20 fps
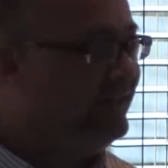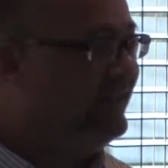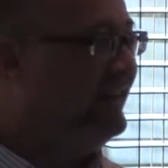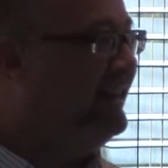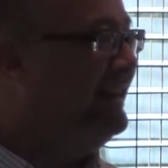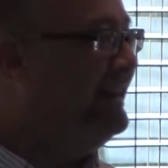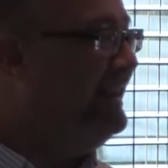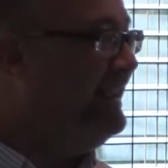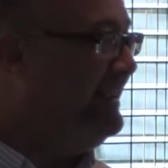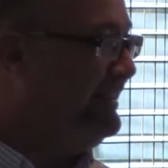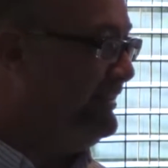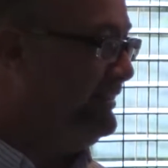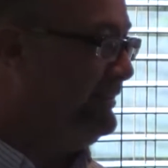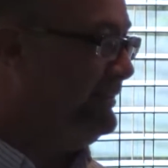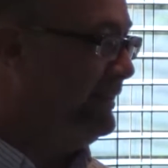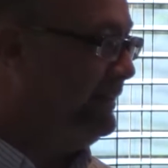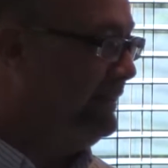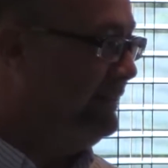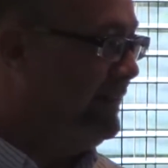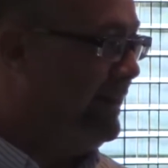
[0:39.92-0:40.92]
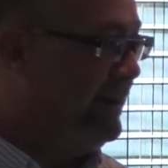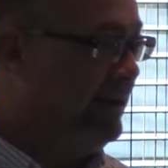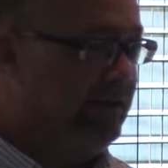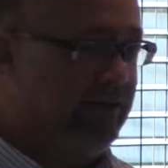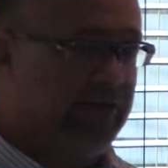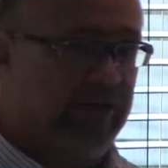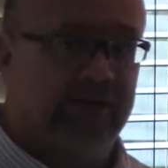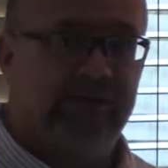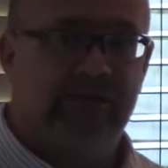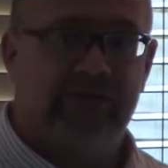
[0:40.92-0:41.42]
is at least
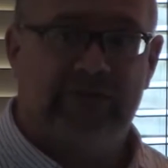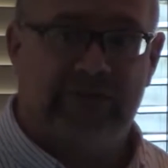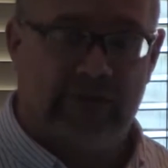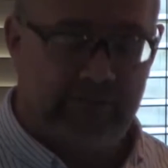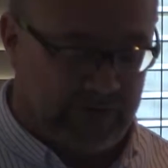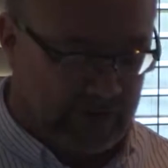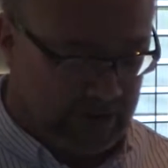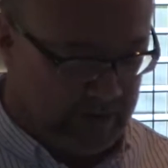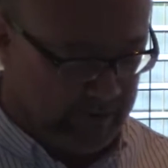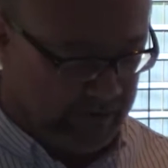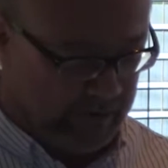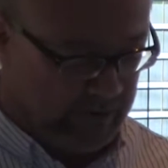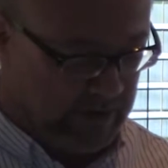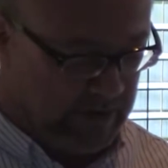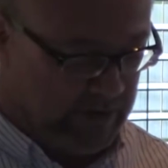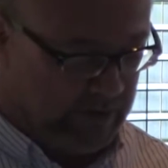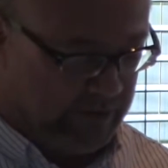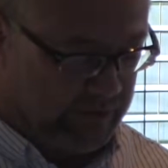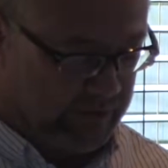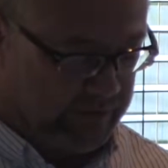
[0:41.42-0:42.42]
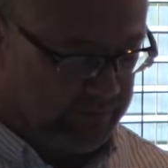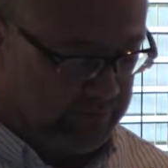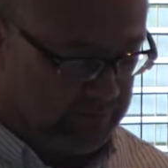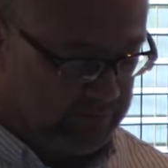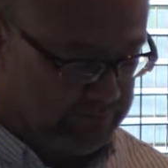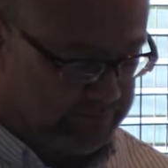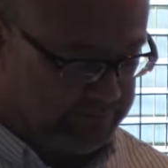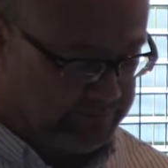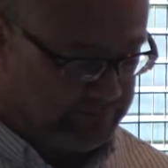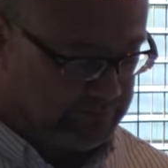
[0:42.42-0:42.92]
negative and sometimes worse.
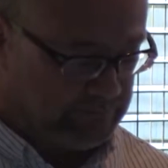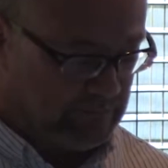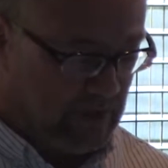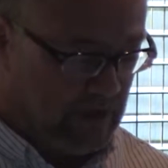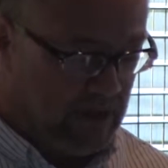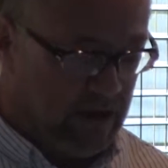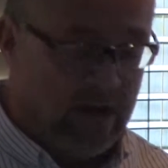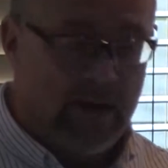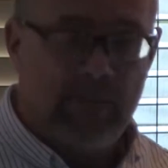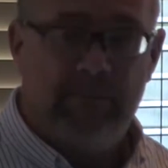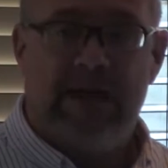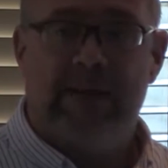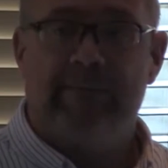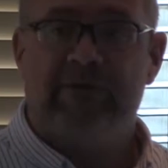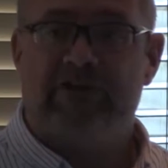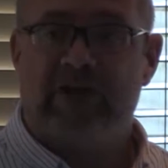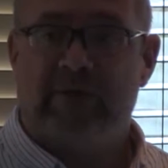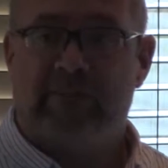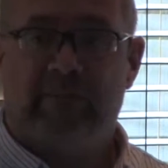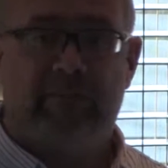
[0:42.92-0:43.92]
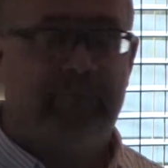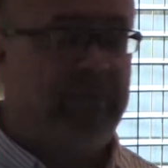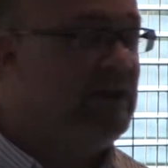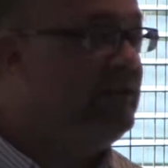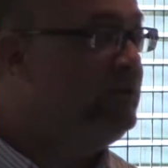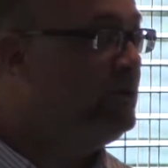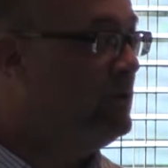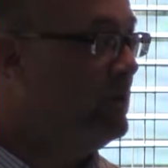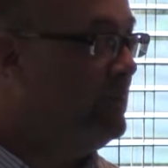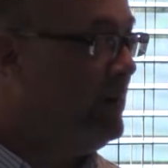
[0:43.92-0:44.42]
Membership of
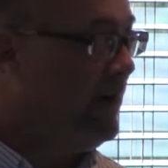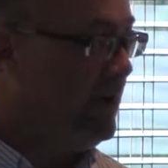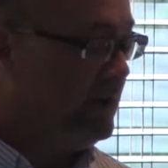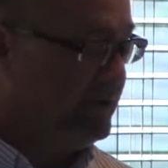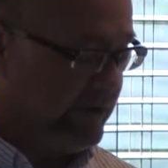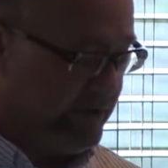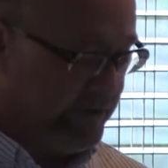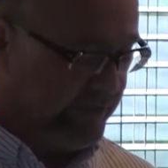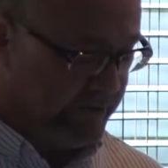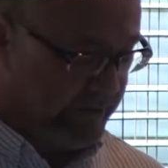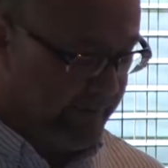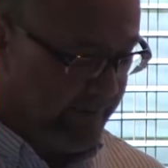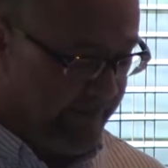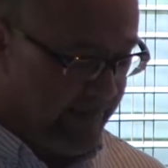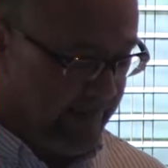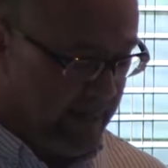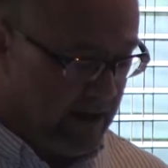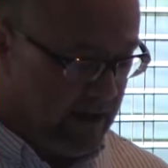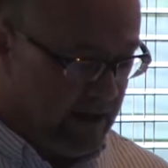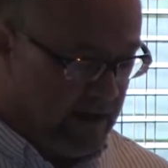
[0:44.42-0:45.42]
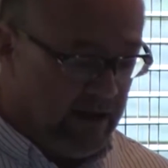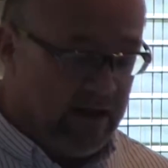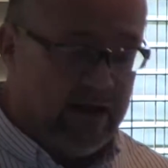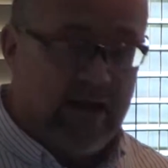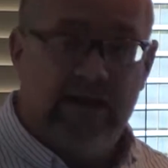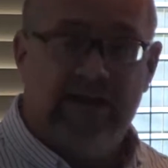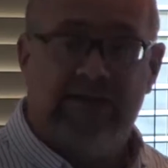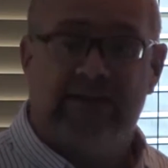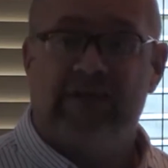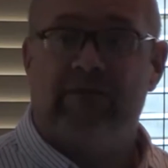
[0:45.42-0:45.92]
political parties
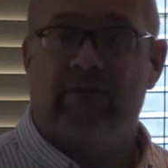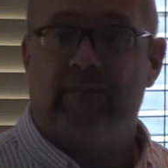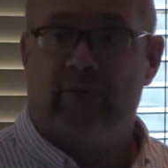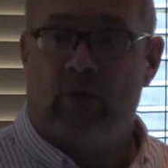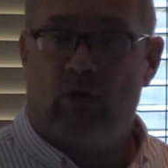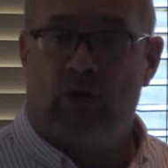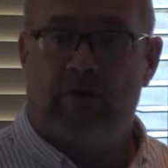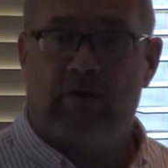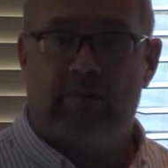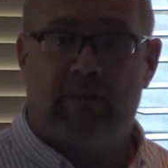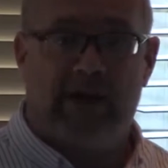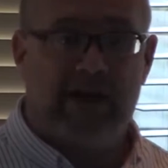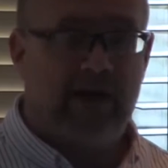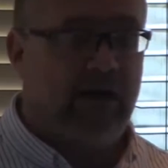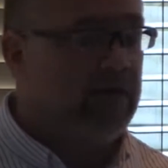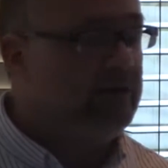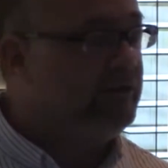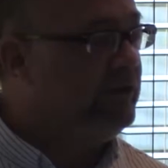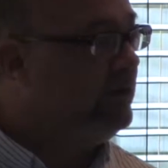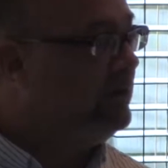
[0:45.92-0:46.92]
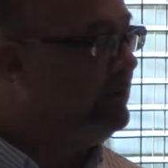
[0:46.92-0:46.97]
is even more of a minority